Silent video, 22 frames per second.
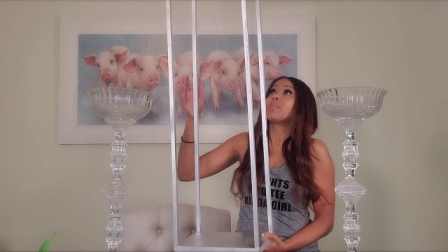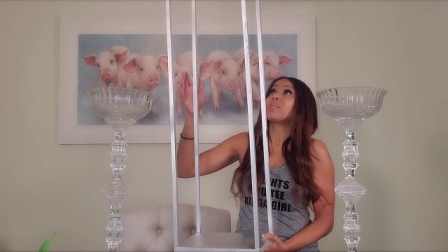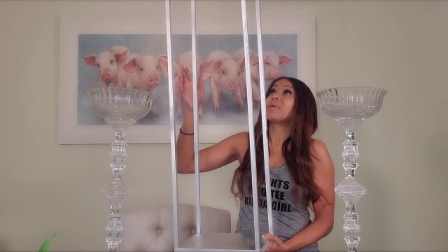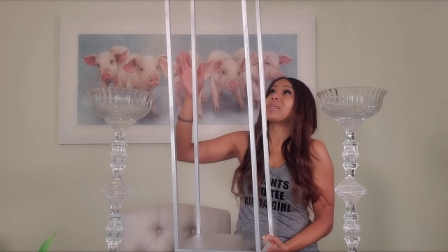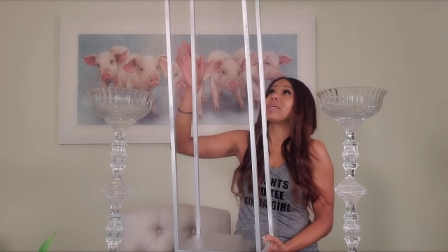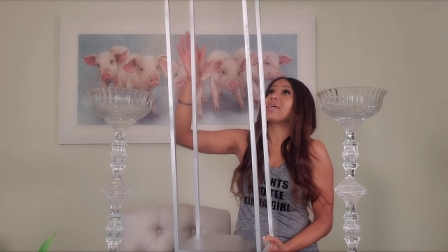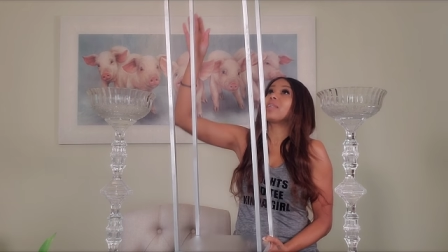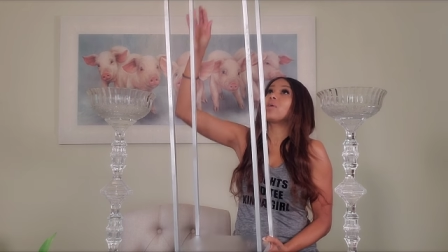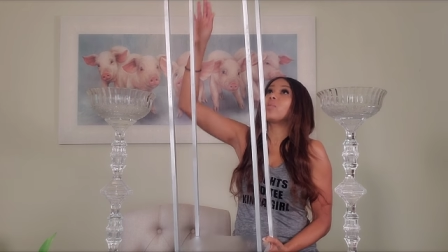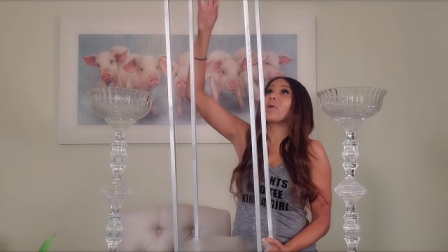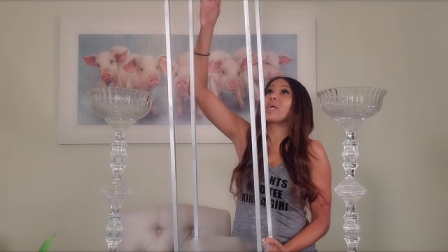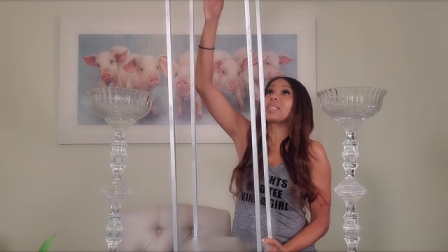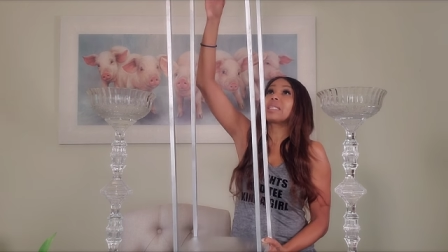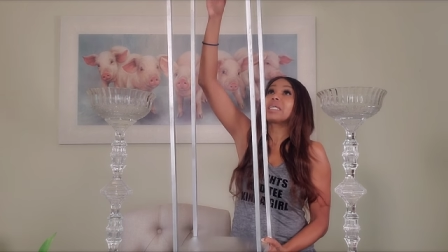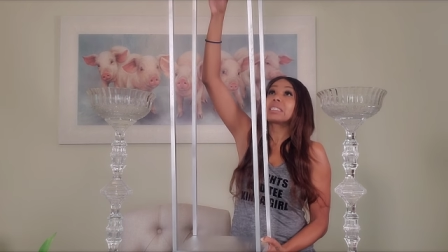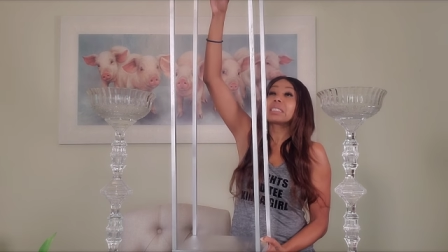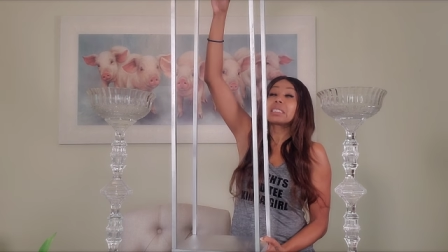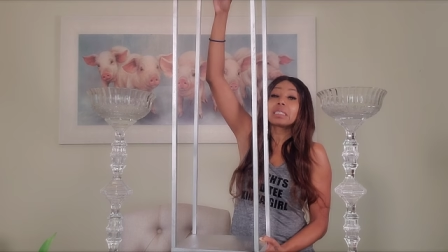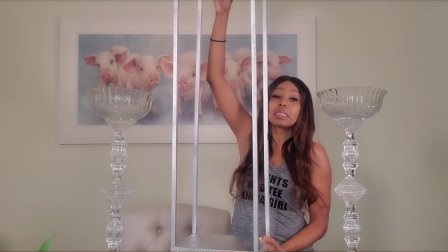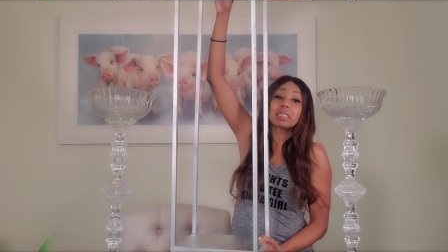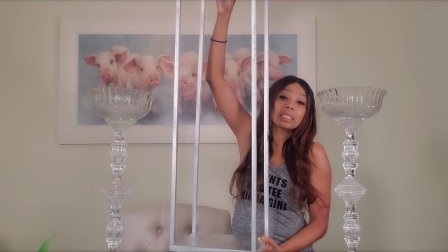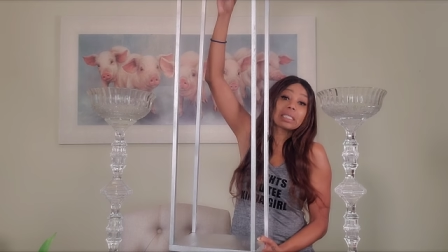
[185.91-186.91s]
But anyway,
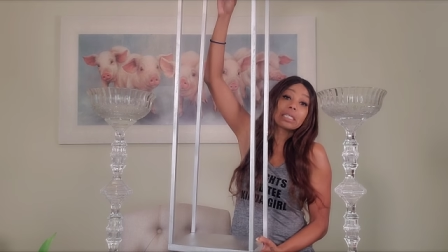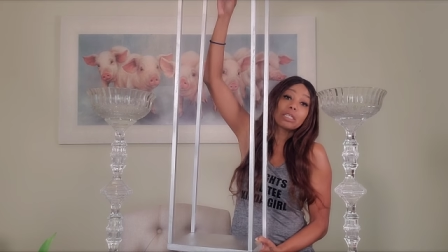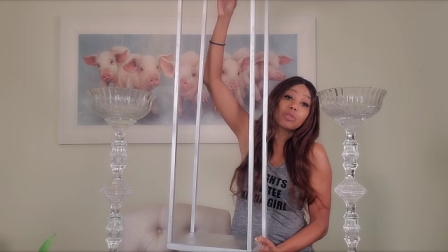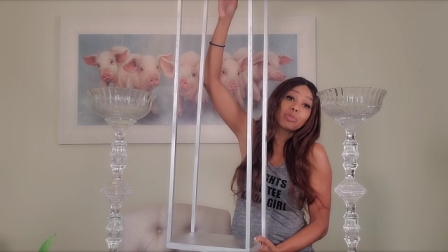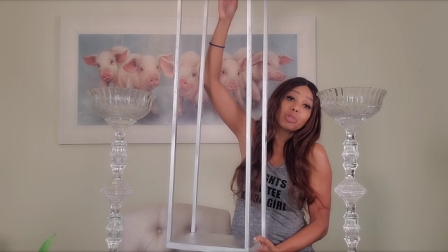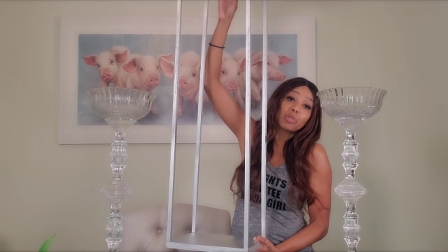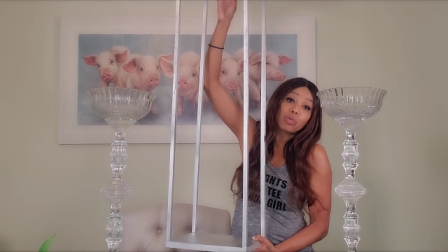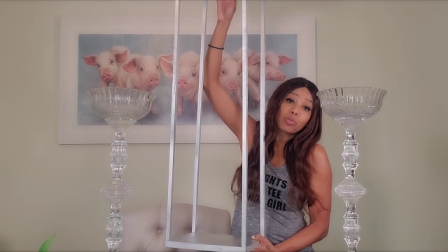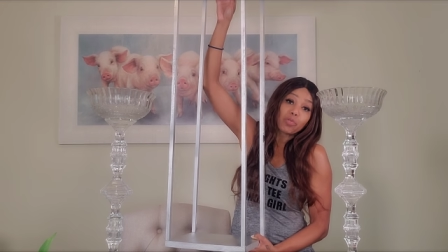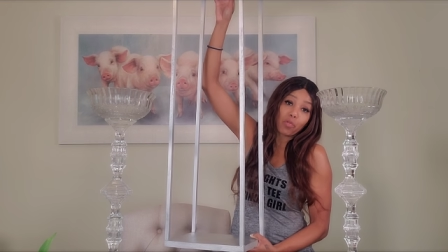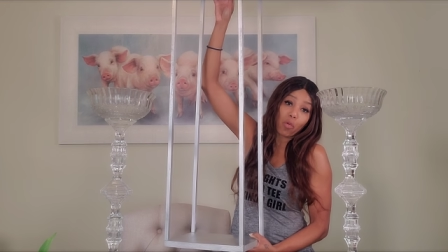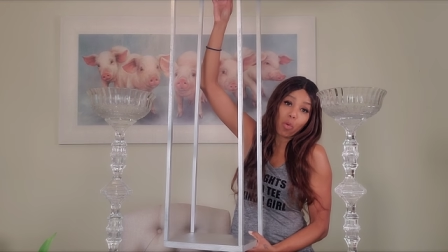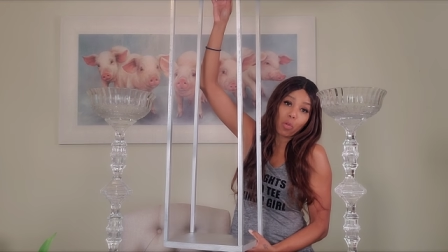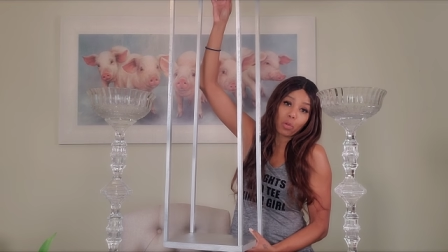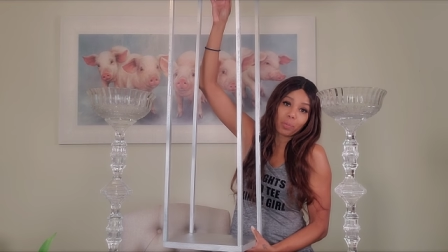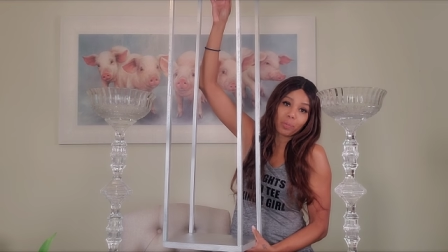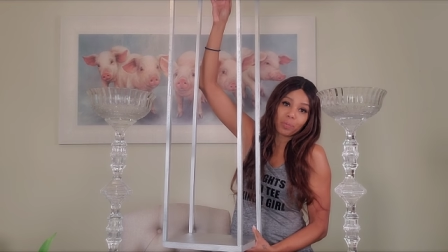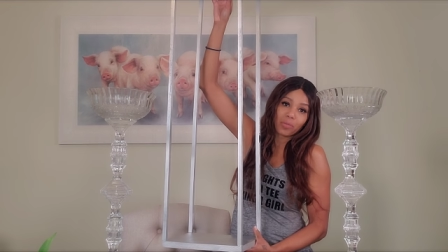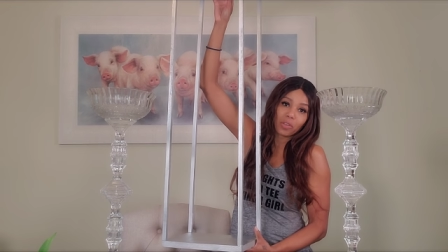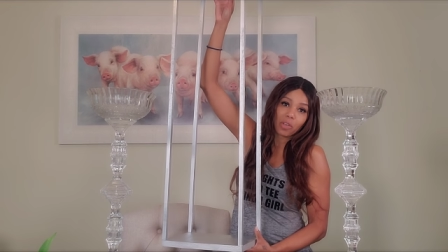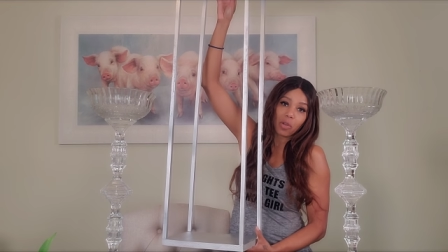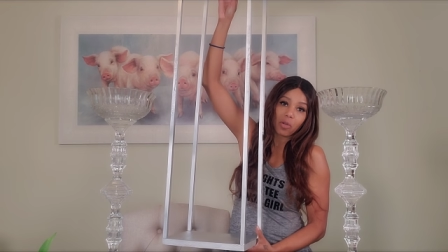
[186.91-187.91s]
this is still
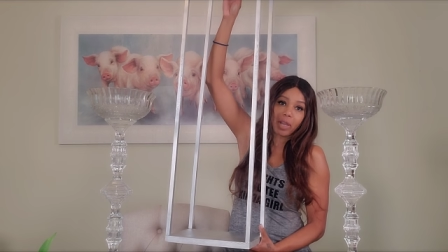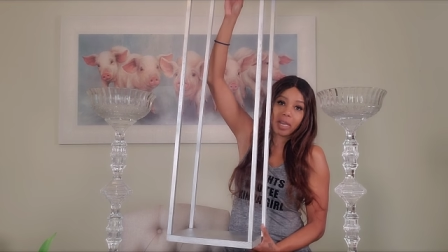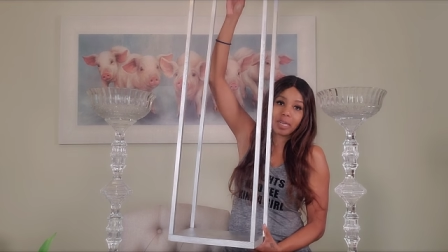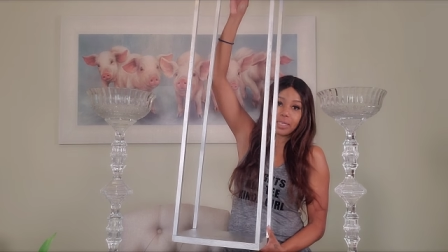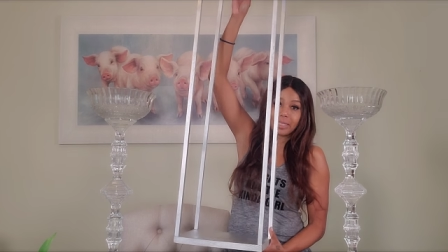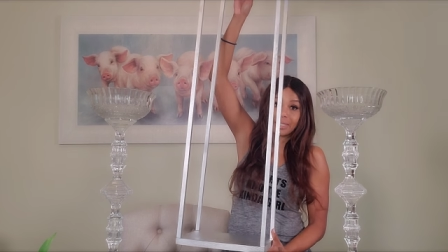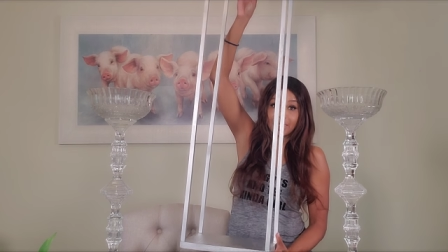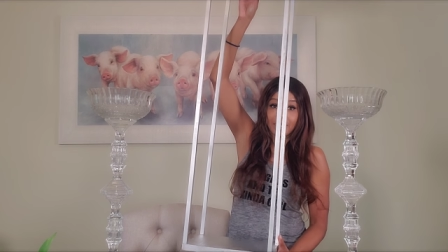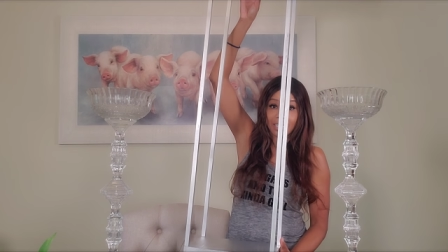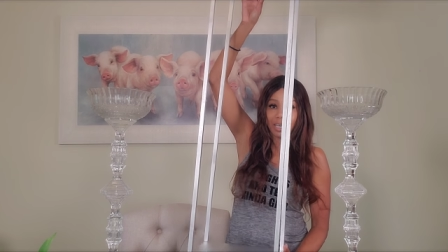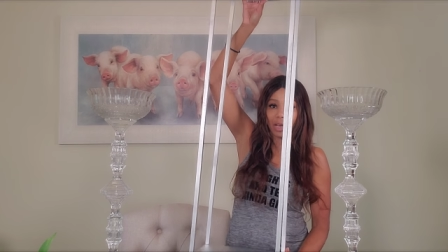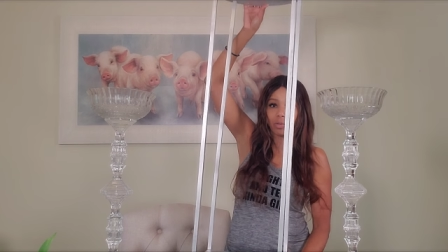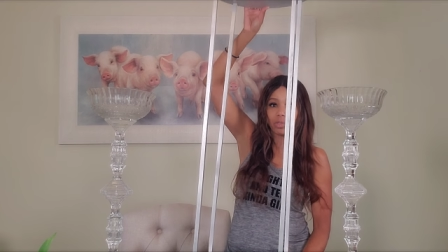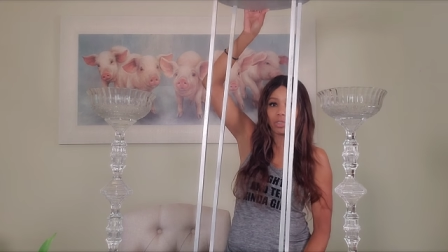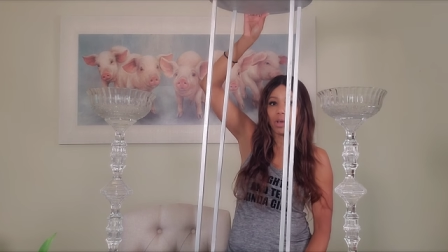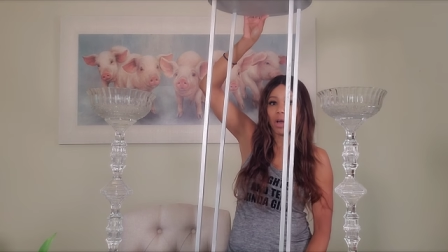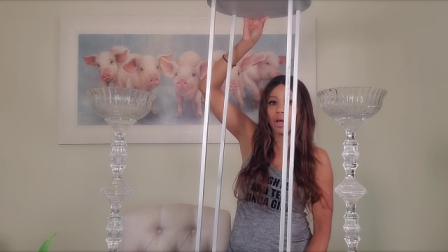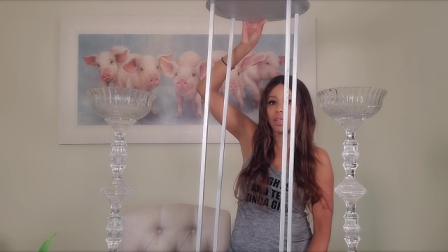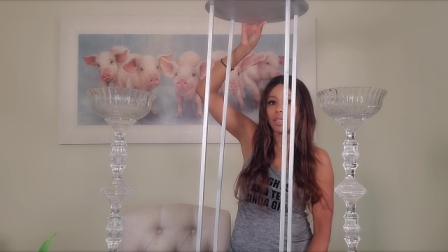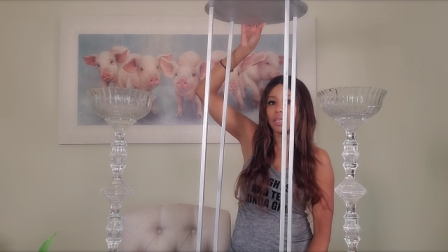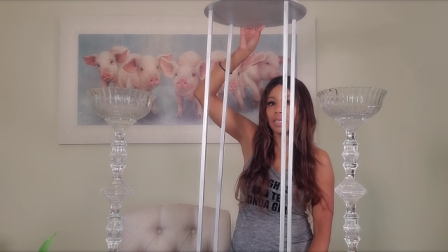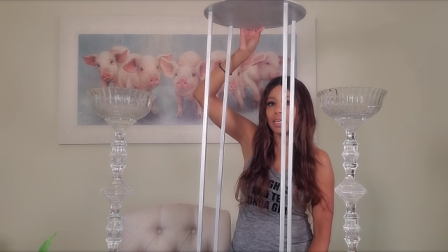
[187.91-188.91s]
beautiful. All right, see how
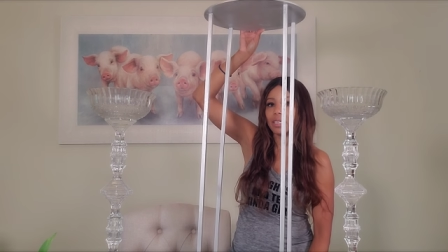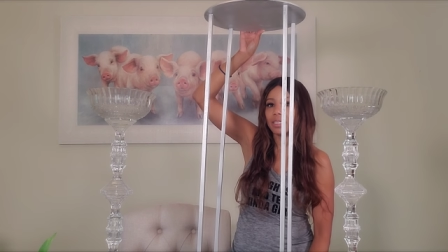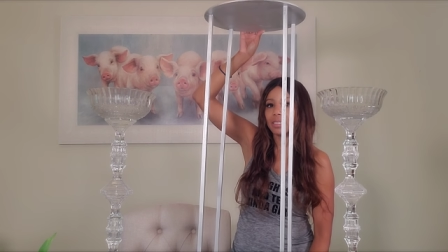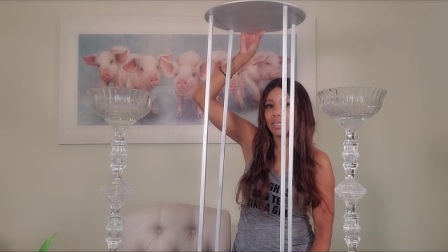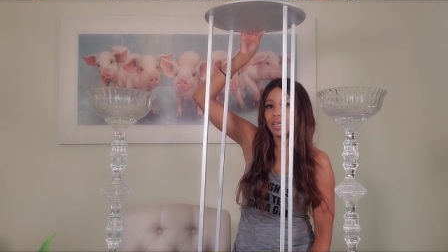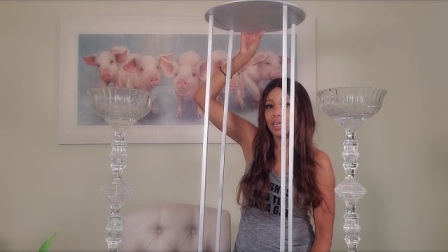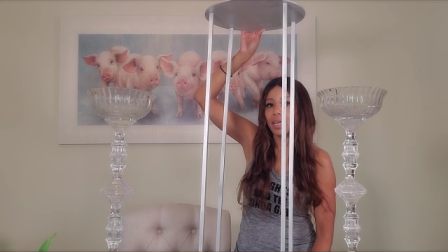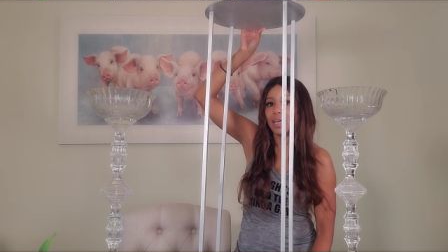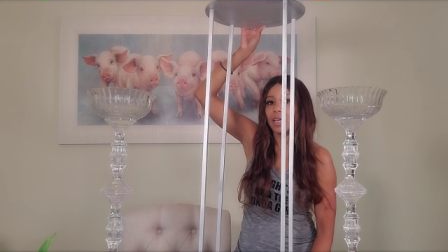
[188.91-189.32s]
tall it is?